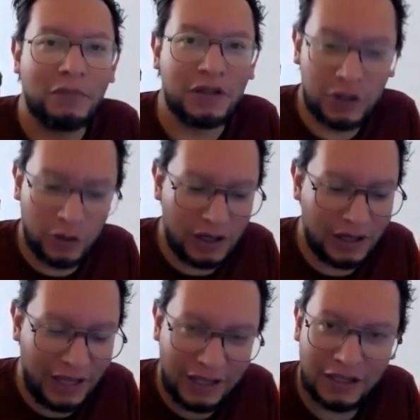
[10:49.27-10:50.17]
but you
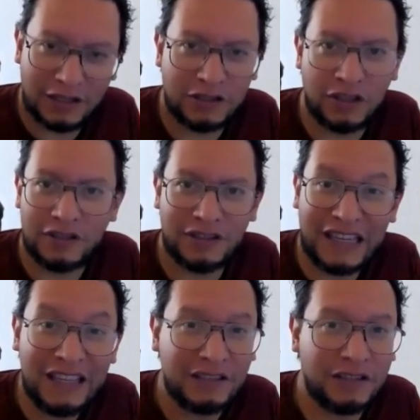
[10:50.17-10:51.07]
are like just
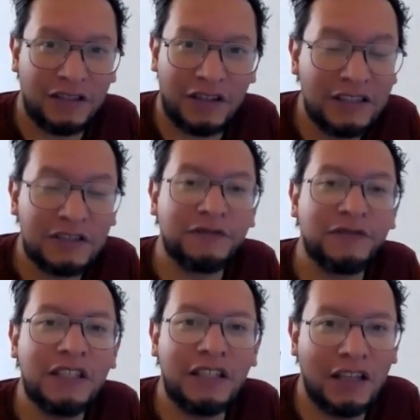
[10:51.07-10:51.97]

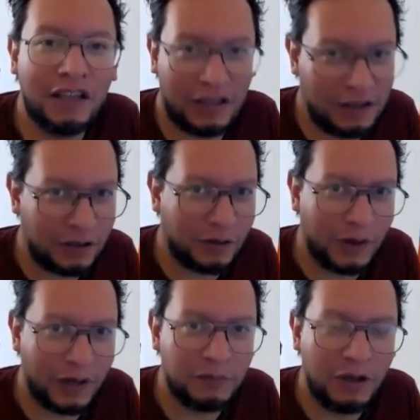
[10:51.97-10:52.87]
intervening in the
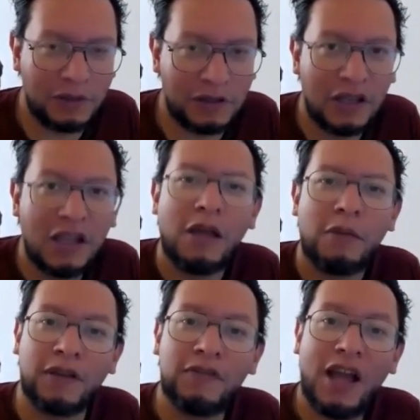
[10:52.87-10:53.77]
correct moment.
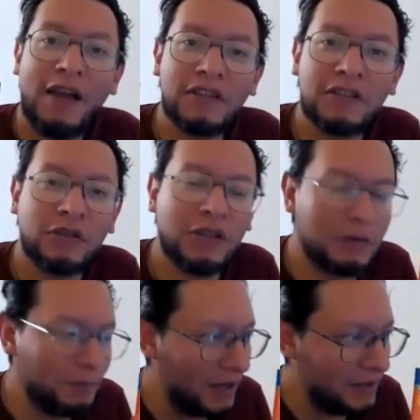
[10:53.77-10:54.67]
But if you have a
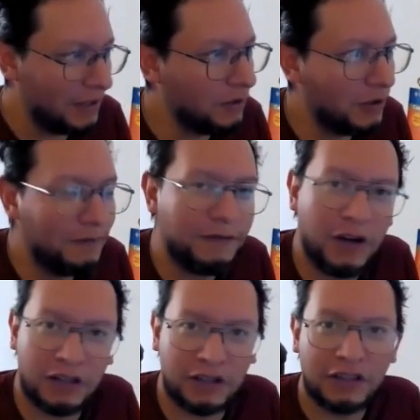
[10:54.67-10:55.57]
student passing to the
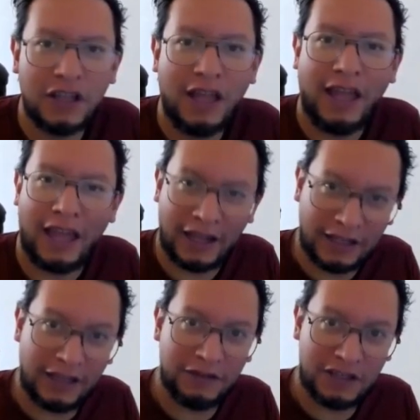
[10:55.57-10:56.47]
front
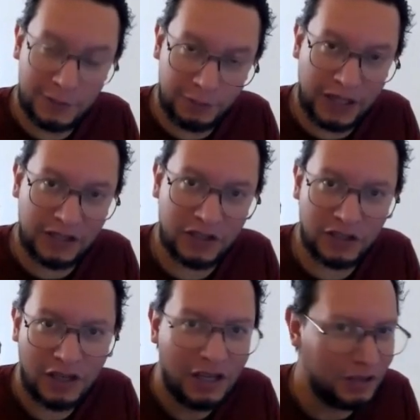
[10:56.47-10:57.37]
and giving a
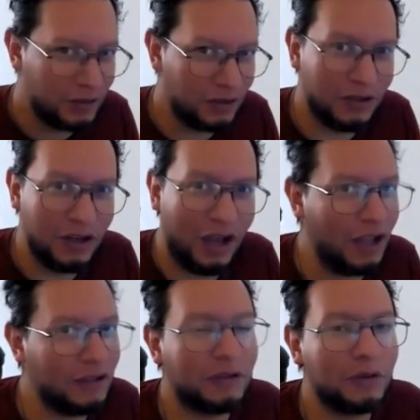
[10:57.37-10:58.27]
speech, you do
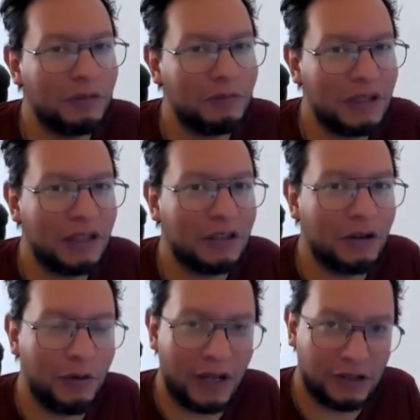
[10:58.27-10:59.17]
not do immediate
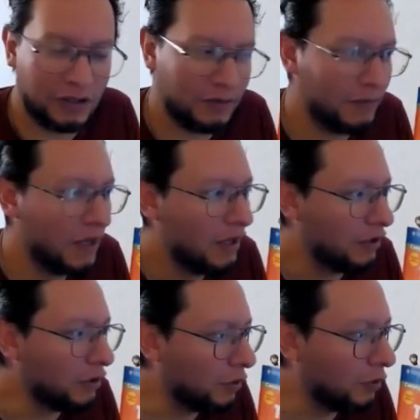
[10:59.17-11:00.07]
correction.
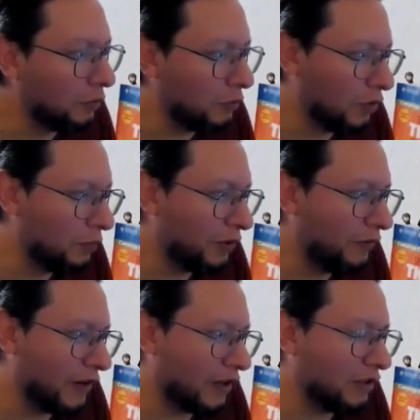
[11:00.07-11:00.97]
You will
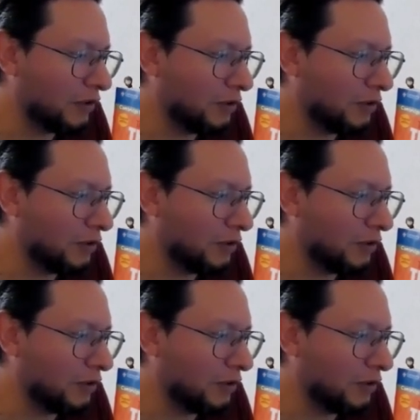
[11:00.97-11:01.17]
prefer to